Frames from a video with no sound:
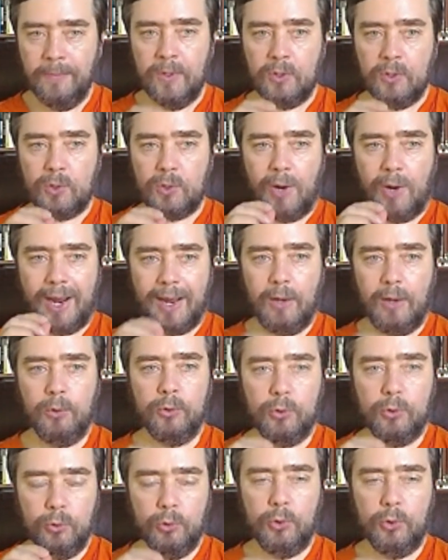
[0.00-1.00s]
So how
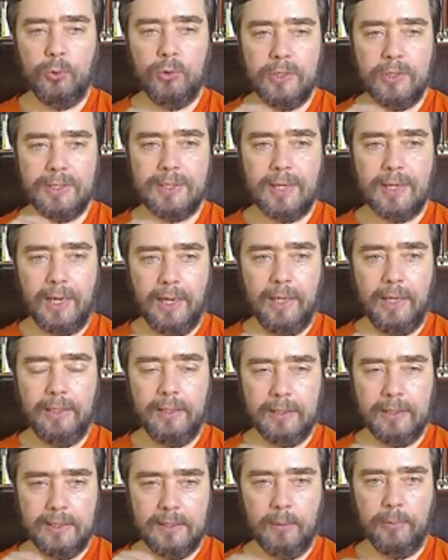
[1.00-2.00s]
do you decide
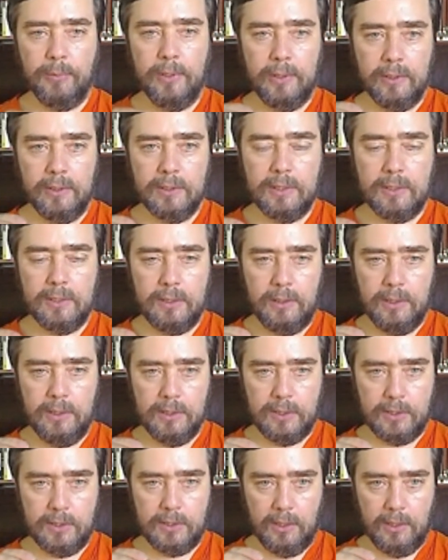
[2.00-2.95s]
that something is